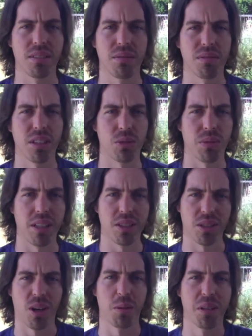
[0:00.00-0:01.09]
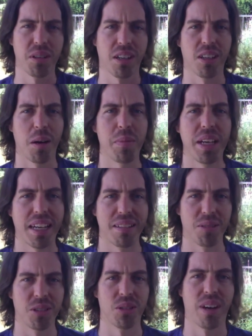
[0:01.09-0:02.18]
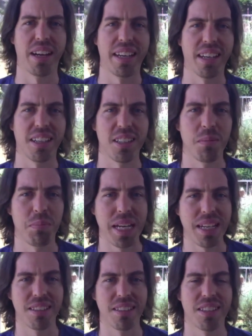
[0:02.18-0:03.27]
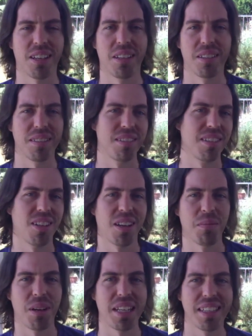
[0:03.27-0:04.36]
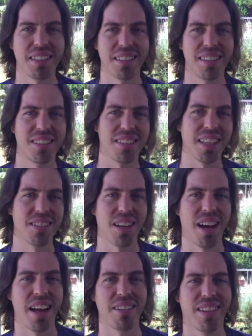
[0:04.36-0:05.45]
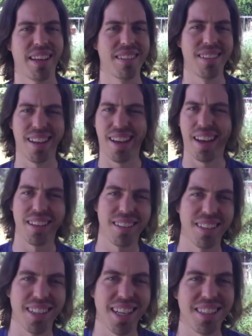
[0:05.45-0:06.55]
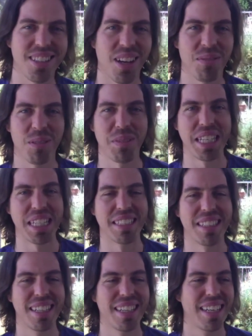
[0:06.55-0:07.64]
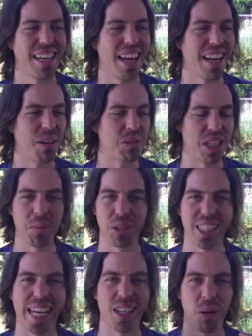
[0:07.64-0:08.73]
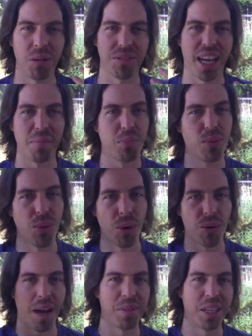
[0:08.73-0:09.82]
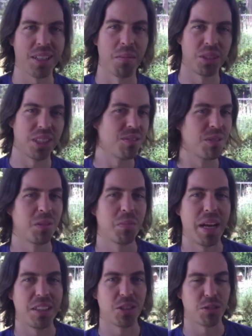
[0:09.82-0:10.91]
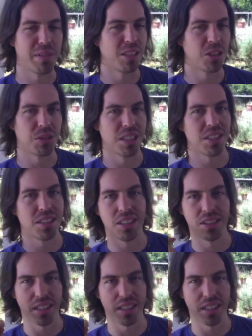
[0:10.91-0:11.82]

let's write a song about clubbing and we'll try and get a good beat and sell a lot of money and get signed, and like, that's not for me. And I was able to let go of that program that comes in from the mainstream industry that says like,